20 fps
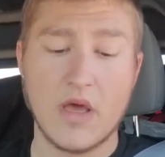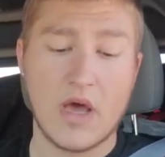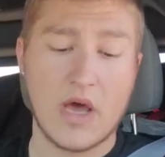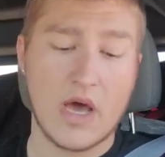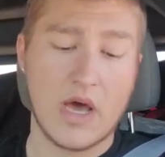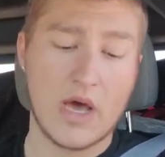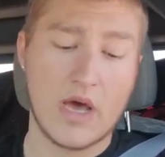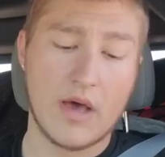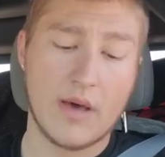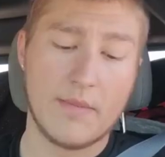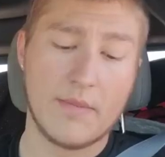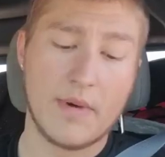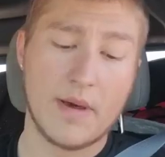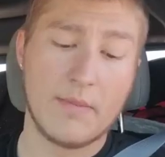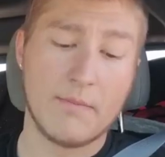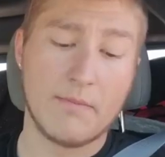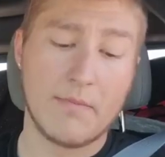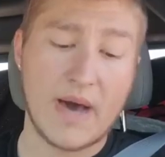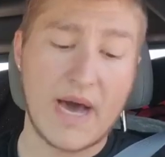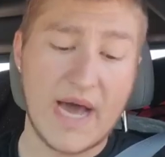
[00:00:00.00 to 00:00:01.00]
um,
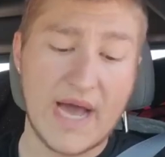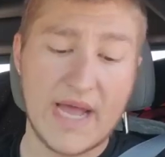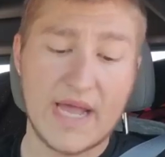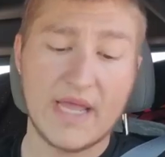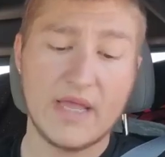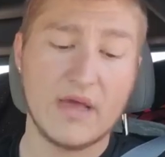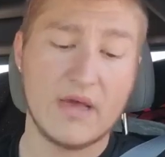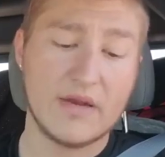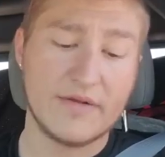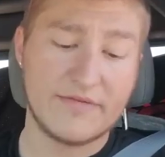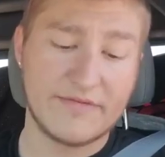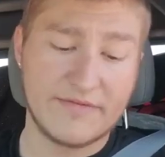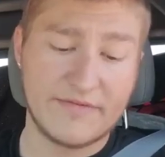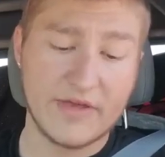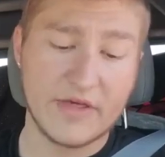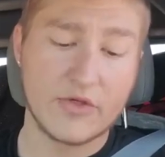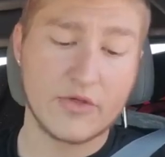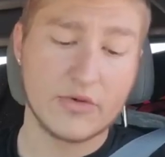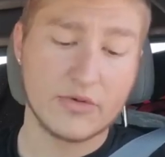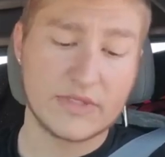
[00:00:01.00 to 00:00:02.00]
my
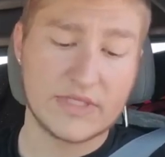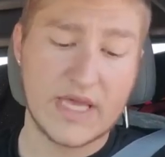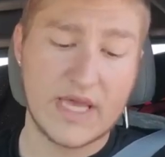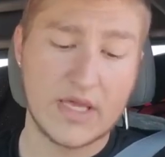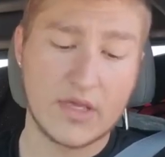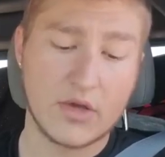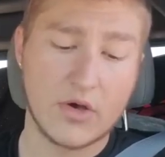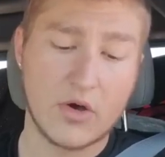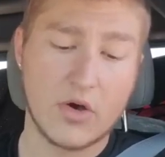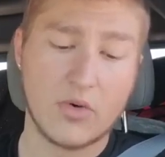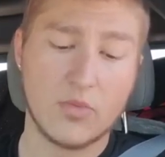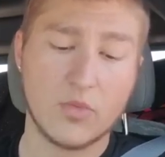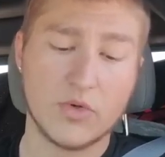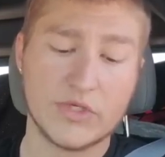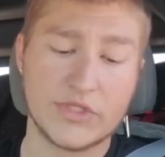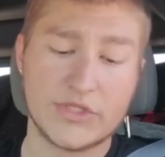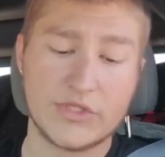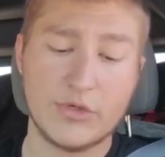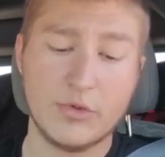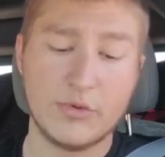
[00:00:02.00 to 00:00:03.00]
official take home
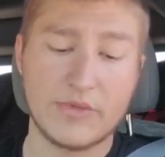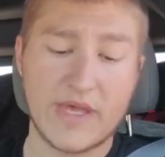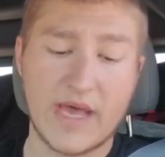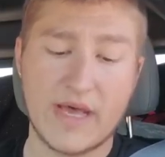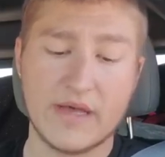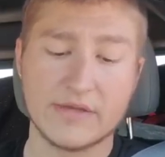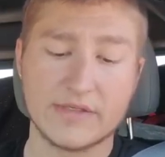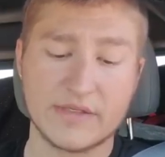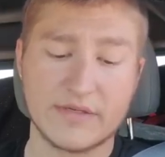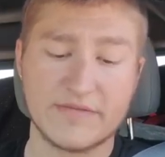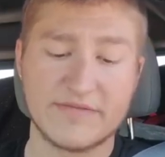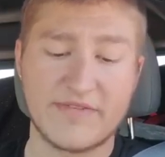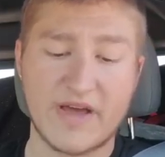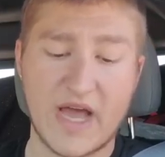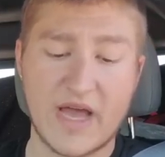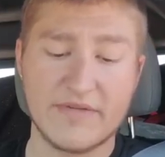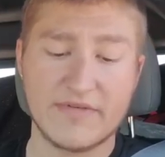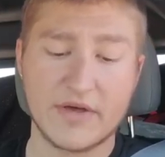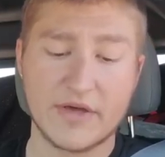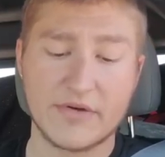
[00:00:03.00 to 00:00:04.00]
was two thousand
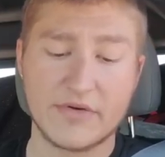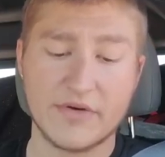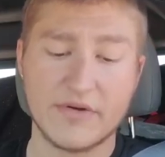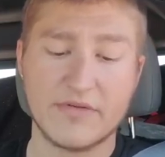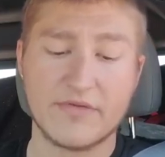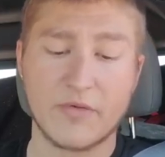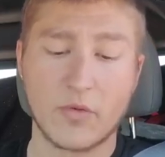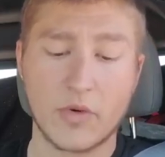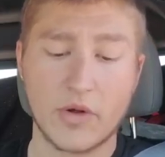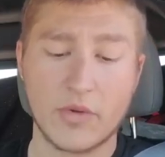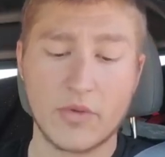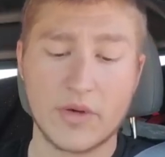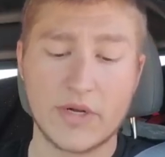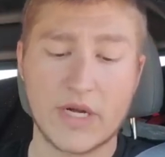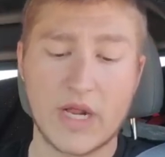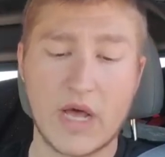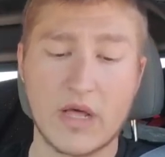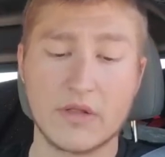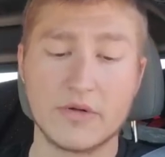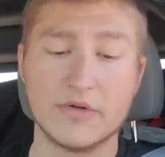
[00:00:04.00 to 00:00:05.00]
five hundred forty-one
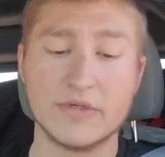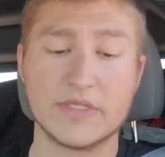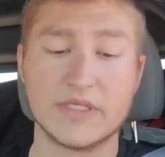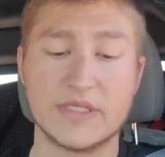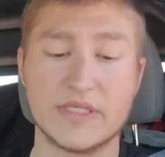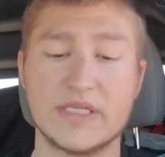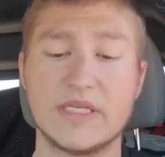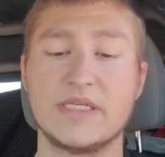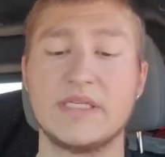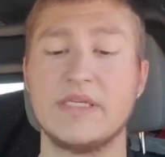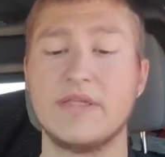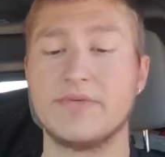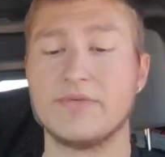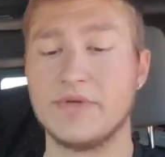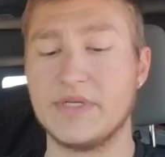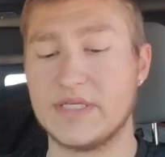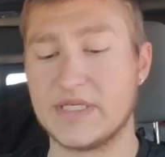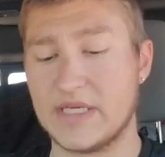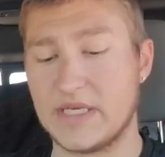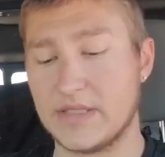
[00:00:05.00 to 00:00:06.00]
dollars and
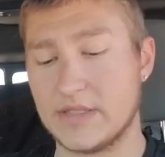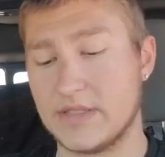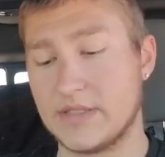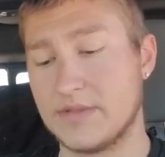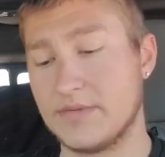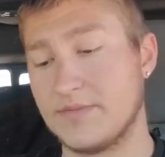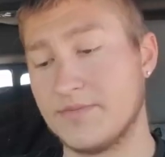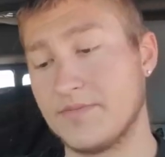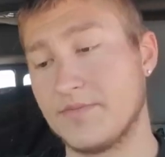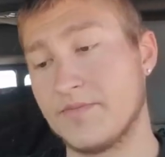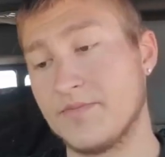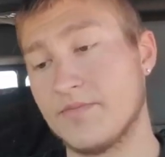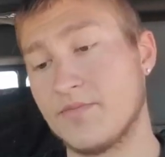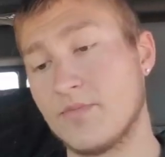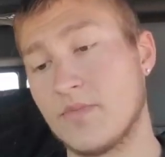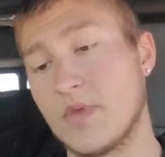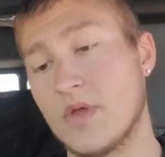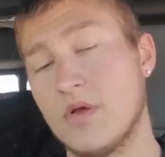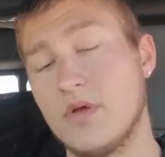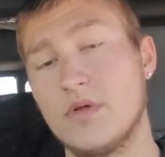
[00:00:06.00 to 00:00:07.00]
sixty-three cents.
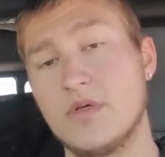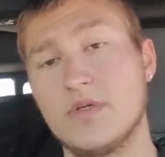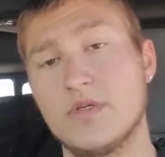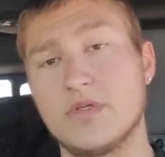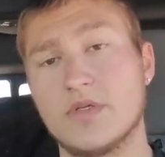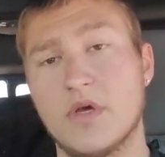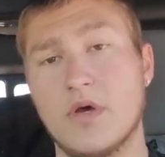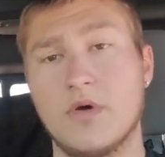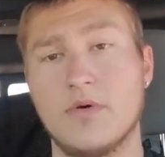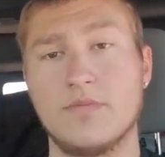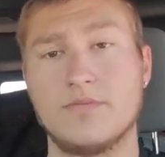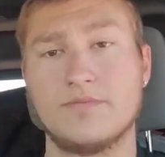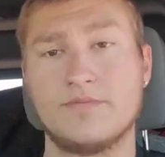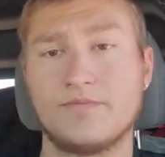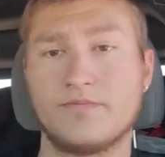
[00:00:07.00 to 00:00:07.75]
So